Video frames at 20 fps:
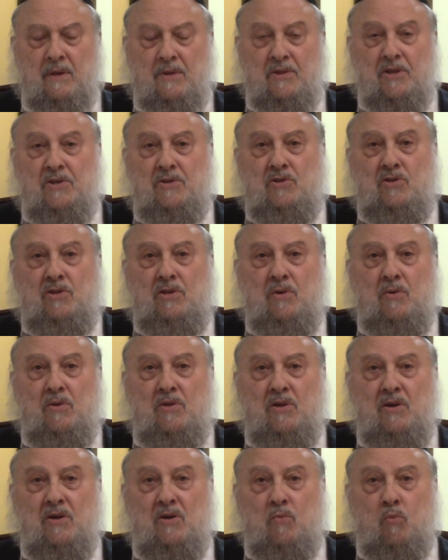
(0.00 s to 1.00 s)

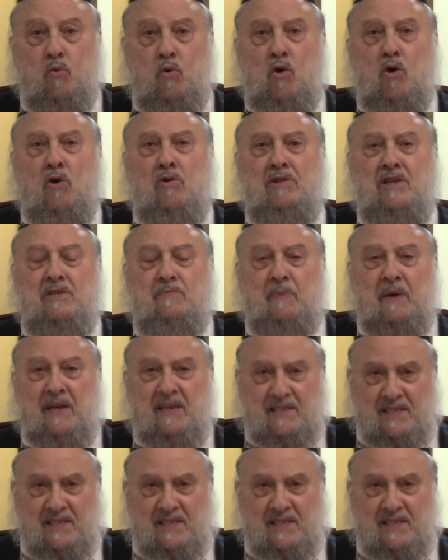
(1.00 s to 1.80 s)
The world is being